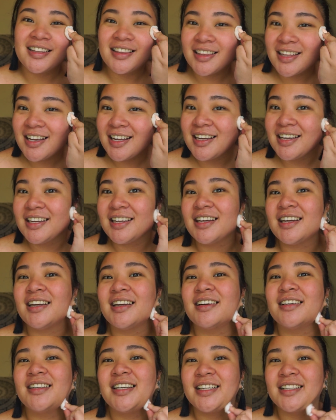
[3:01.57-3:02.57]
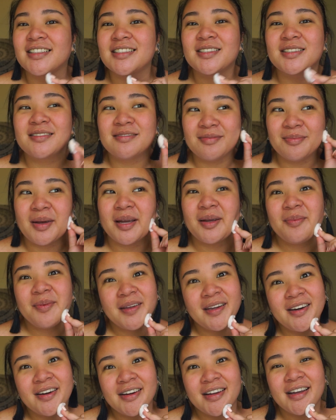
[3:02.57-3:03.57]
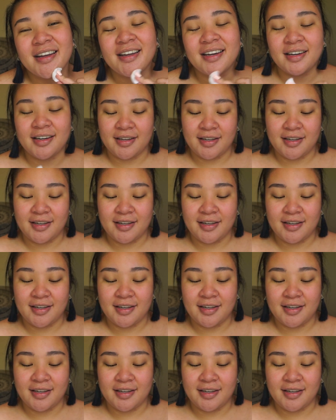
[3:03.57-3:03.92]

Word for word: thingy, it's my period.